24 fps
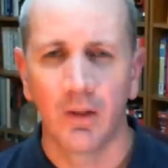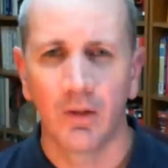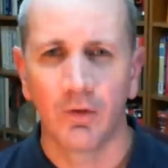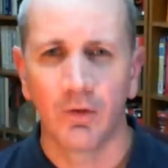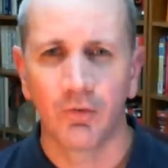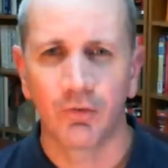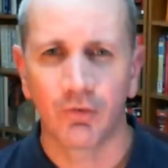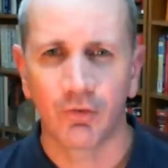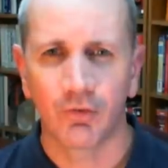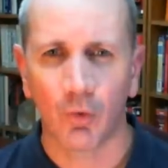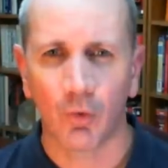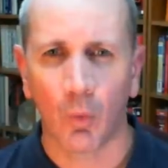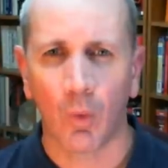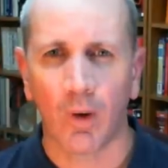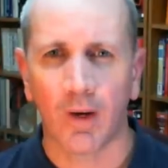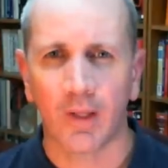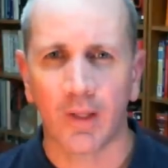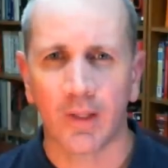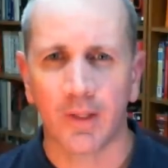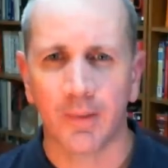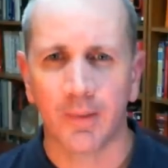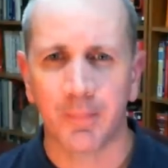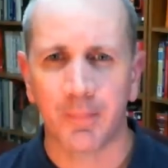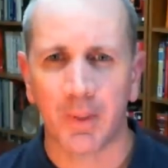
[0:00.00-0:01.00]

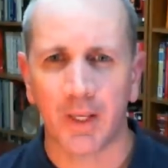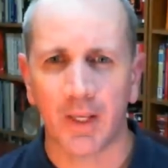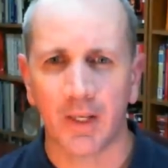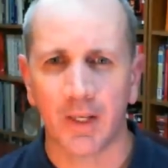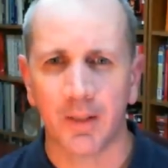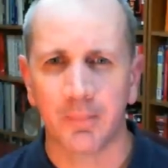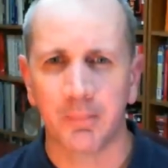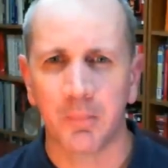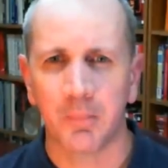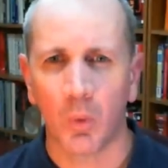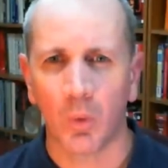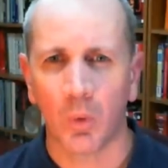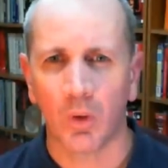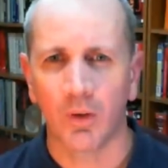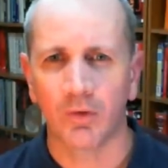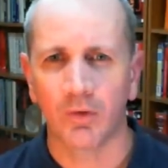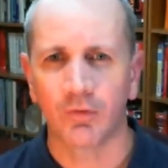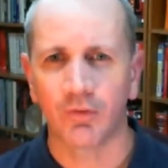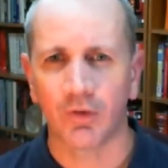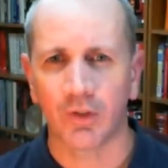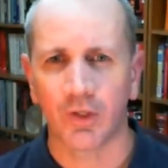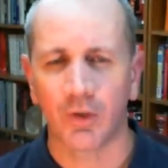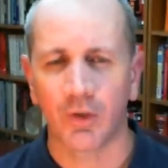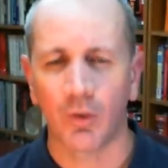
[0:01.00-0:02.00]
storing them in a more
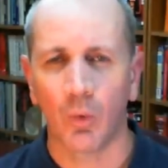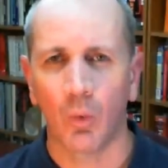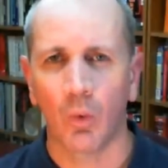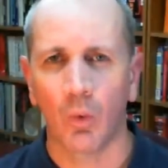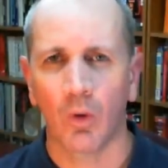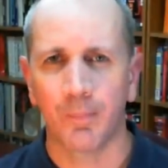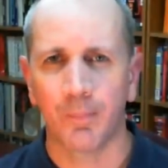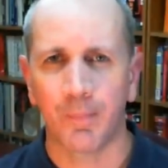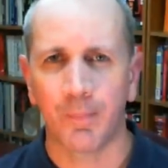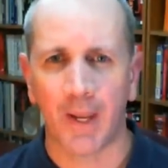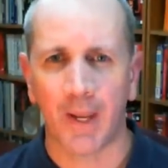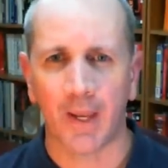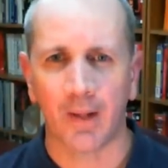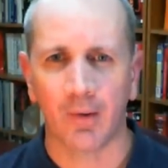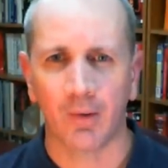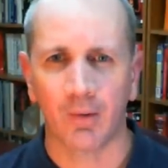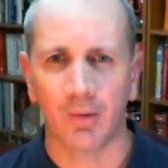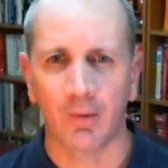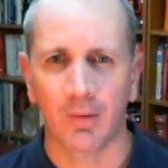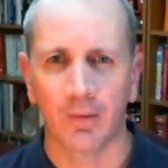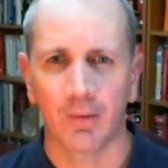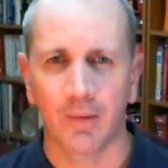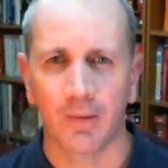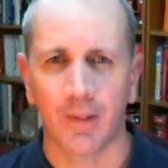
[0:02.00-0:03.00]
secure
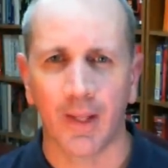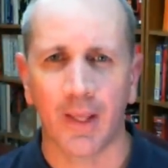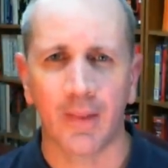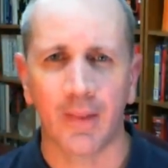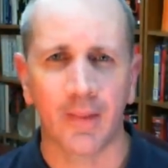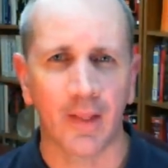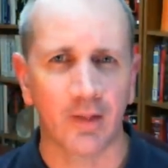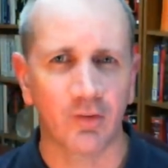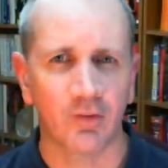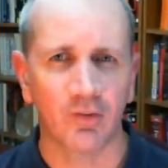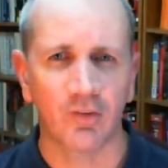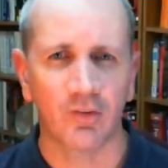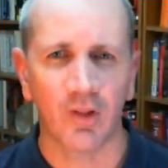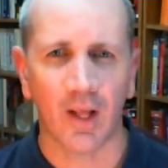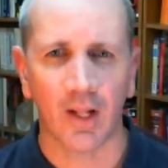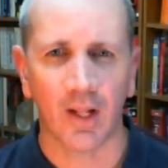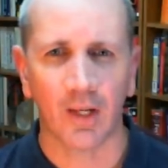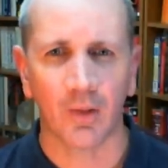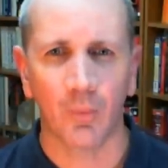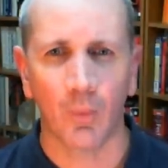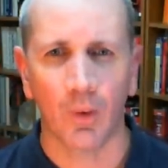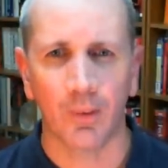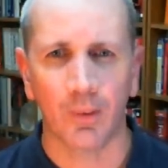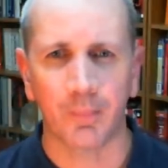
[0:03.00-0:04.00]
manner. And that's
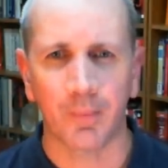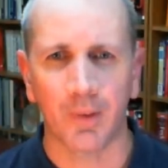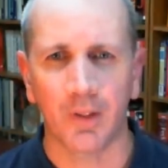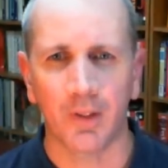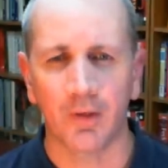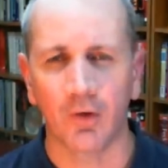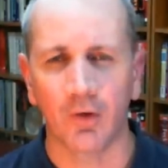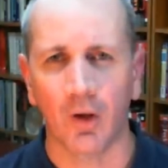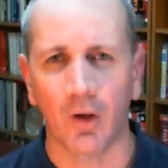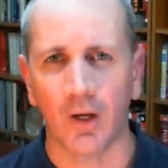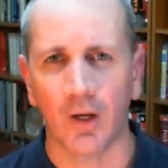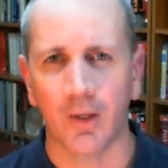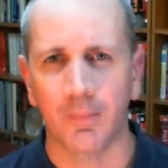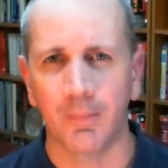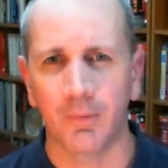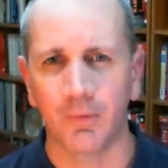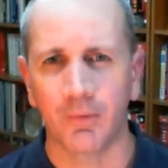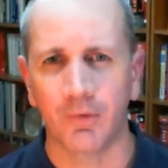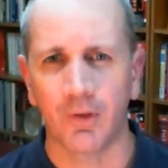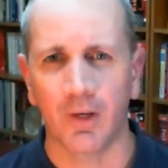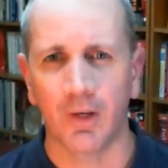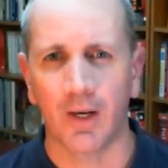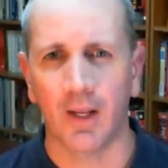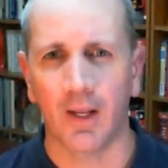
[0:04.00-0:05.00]
exactly what I'm going to talk about
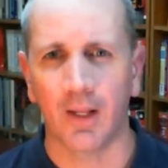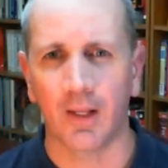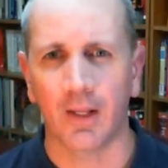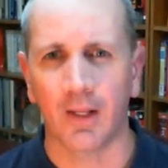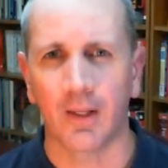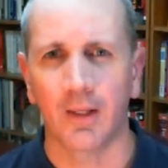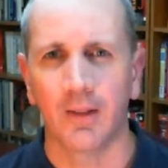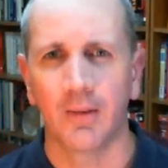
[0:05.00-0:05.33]
today.